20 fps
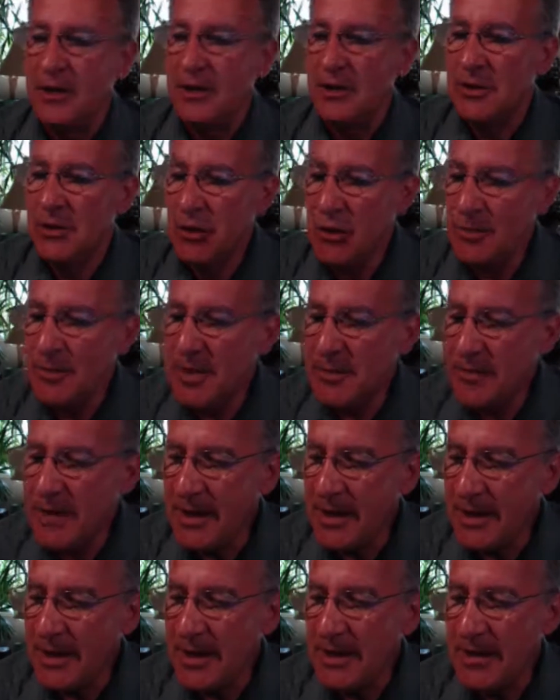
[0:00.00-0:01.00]
You'll be
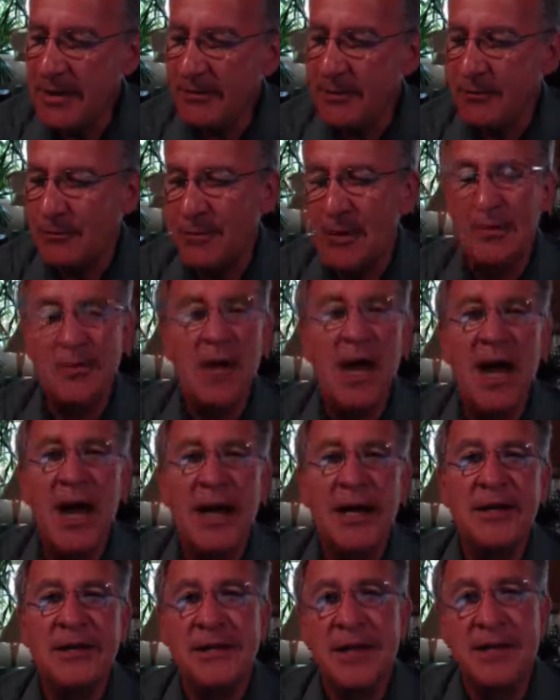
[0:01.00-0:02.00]
meeting from
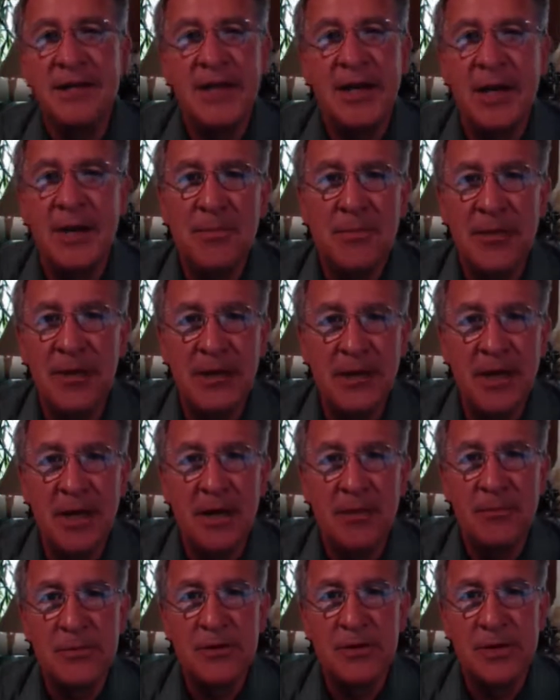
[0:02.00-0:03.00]
9 to 10 p.m.